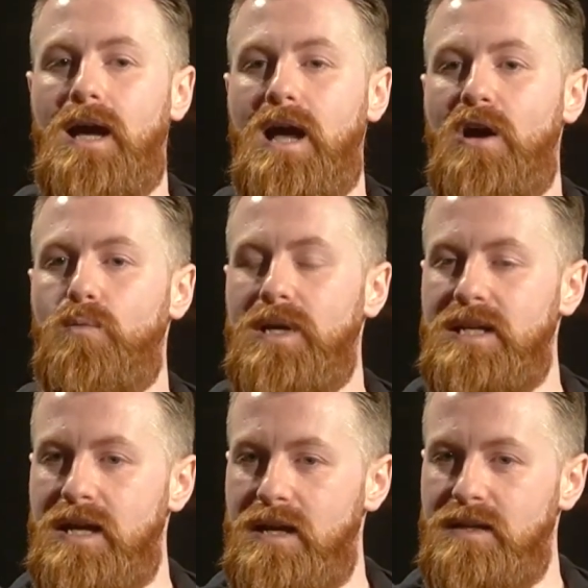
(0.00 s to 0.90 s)
uh, we had
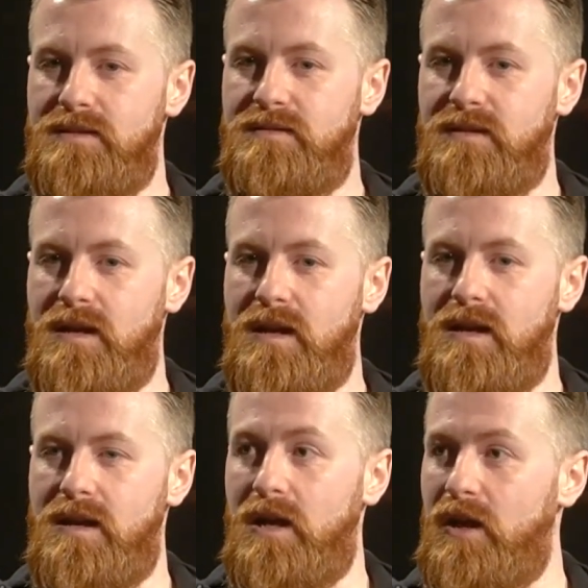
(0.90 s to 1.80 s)
had
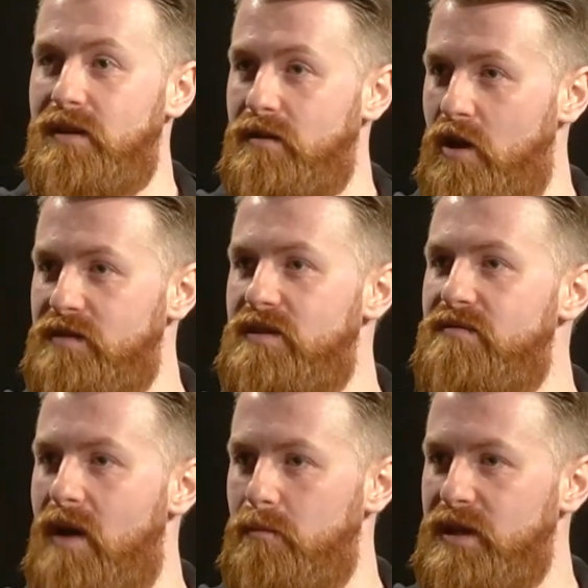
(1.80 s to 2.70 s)
uh, a loss in the
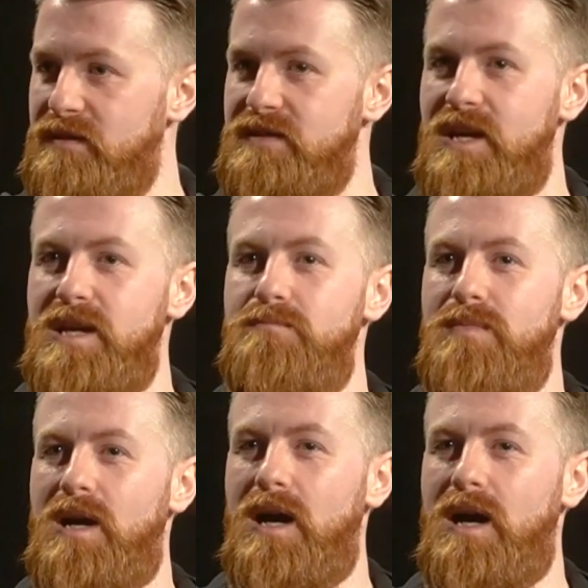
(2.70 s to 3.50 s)
family at the time.